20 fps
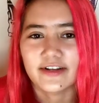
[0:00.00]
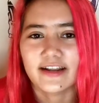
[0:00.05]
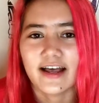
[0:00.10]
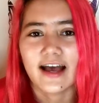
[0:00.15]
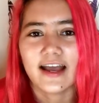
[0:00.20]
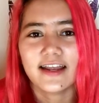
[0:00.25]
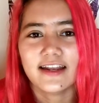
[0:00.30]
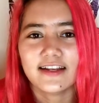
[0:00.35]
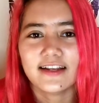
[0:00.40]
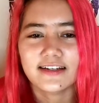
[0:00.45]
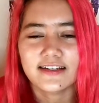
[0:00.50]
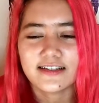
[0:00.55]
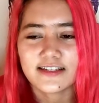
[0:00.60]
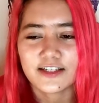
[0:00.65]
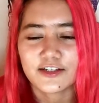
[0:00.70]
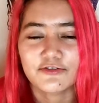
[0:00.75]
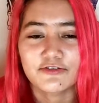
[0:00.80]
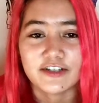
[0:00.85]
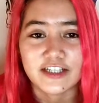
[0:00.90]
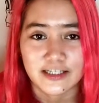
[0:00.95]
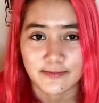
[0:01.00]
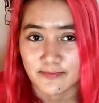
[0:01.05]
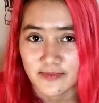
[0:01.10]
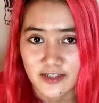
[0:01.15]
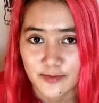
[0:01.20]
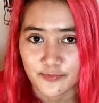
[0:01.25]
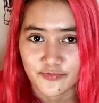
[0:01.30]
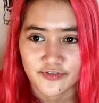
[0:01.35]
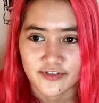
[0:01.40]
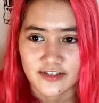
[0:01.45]
9 is
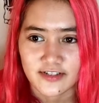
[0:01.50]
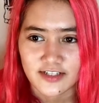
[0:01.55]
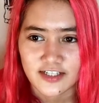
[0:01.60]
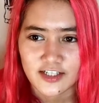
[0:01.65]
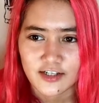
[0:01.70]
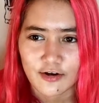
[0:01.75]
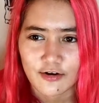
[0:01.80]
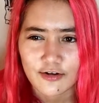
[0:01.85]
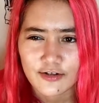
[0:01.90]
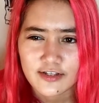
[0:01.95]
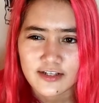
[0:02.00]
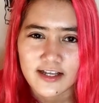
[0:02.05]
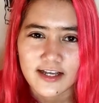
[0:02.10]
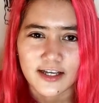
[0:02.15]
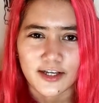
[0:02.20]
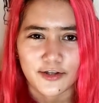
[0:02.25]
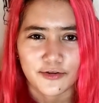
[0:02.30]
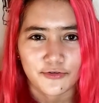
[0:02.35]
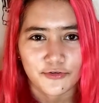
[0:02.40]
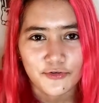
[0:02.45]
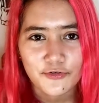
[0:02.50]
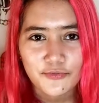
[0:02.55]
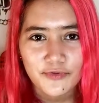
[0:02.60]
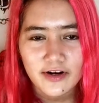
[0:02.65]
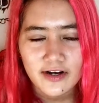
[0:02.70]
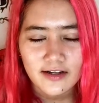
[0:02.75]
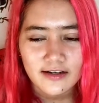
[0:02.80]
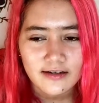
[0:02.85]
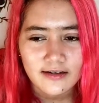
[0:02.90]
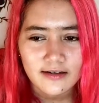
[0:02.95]
Christmas Prince. It's also like a new
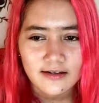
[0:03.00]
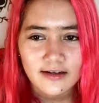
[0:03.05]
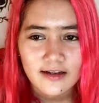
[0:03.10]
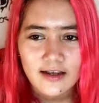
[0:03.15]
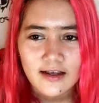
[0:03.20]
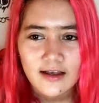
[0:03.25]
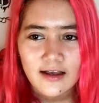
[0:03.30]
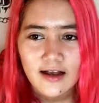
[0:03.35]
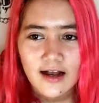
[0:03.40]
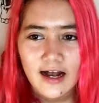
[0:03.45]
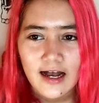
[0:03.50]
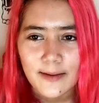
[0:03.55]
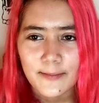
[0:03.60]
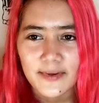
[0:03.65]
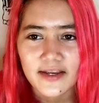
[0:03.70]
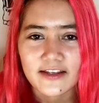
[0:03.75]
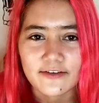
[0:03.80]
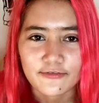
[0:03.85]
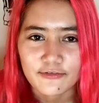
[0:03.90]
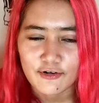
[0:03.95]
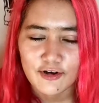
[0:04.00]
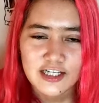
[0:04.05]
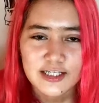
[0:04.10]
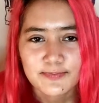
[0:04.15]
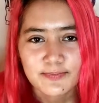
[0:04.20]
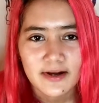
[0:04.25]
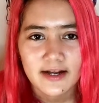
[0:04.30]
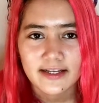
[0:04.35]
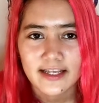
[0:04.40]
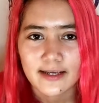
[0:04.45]
one. I mean, the
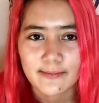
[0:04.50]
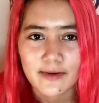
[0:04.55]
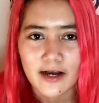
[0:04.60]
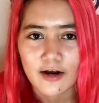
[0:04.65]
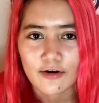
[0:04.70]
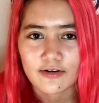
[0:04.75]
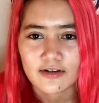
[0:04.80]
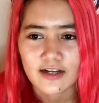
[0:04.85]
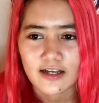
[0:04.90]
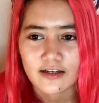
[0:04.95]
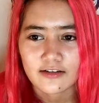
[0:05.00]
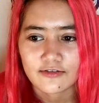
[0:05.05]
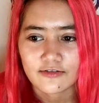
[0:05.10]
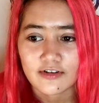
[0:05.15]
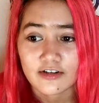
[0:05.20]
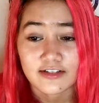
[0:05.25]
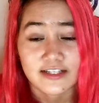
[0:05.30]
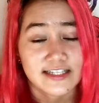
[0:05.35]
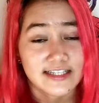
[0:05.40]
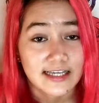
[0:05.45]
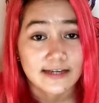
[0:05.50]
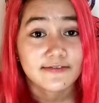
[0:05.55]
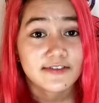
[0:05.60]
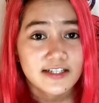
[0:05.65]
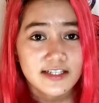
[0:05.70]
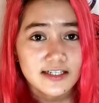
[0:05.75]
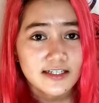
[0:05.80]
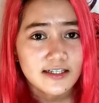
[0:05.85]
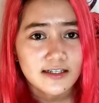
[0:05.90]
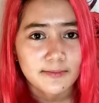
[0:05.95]
first part came out like
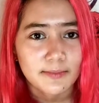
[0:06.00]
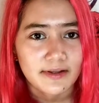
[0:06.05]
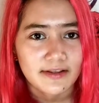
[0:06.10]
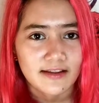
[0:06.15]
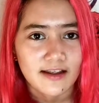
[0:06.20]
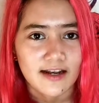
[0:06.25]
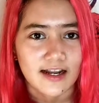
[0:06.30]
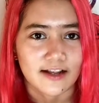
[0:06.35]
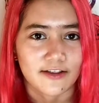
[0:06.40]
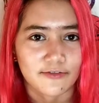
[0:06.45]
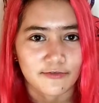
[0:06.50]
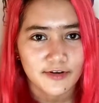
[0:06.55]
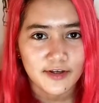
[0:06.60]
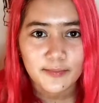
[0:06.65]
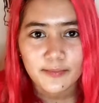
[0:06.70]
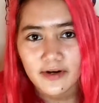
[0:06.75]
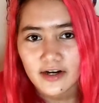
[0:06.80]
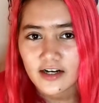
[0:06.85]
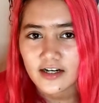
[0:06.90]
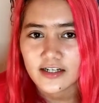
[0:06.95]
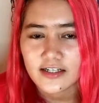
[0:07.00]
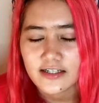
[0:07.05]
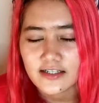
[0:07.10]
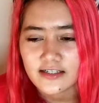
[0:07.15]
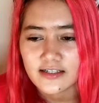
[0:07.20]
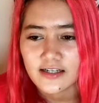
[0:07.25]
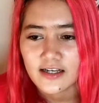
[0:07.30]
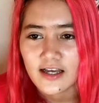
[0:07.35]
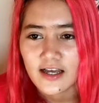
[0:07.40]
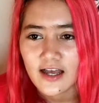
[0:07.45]
2017, but there are like 3
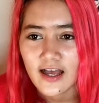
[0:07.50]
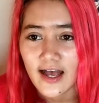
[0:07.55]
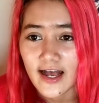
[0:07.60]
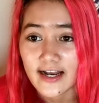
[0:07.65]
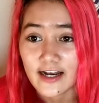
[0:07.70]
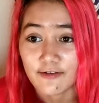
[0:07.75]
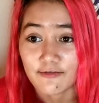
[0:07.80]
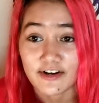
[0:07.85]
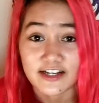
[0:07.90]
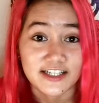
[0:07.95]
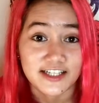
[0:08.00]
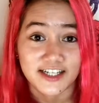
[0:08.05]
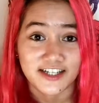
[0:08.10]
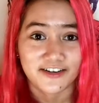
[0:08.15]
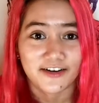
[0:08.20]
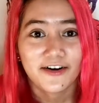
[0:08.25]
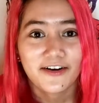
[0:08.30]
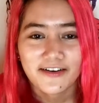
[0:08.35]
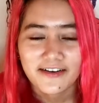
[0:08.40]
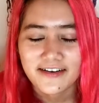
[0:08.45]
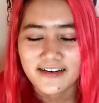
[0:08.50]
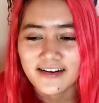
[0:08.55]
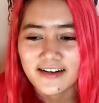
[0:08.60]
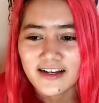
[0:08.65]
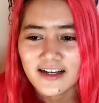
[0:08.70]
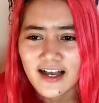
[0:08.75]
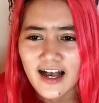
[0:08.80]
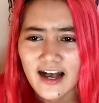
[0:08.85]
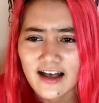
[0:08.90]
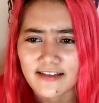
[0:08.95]
parts, and I watched it all.
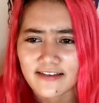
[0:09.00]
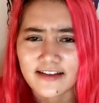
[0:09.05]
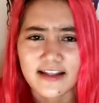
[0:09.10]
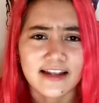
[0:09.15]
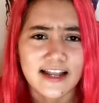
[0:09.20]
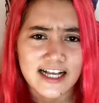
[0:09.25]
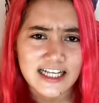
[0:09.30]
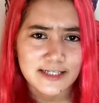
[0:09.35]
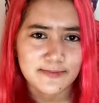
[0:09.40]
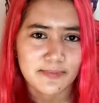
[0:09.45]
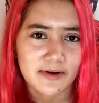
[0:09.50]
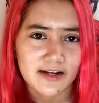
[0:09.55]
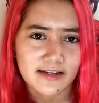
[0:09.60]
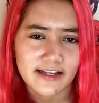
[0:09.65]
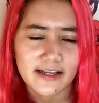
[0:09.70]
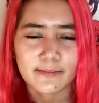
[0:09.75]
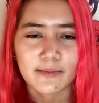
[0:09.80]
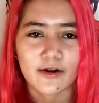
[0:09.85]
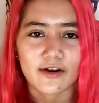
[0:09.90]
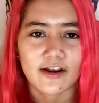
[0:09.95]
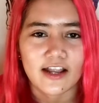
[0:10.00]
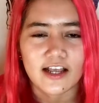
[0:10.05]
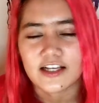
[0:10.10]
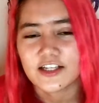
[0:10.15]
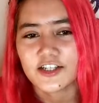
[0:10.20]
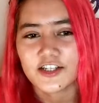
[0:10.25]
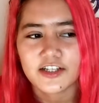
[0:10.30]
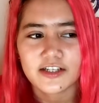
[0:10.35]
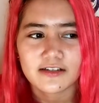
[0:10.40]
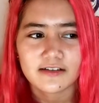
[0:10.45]
I think the last part came out
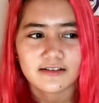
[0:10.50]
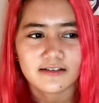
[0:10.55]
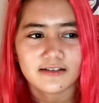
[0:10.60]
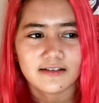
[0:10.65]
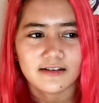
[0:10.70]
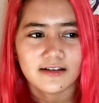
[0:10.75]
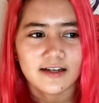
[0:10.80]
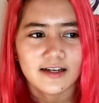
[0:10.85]
last year,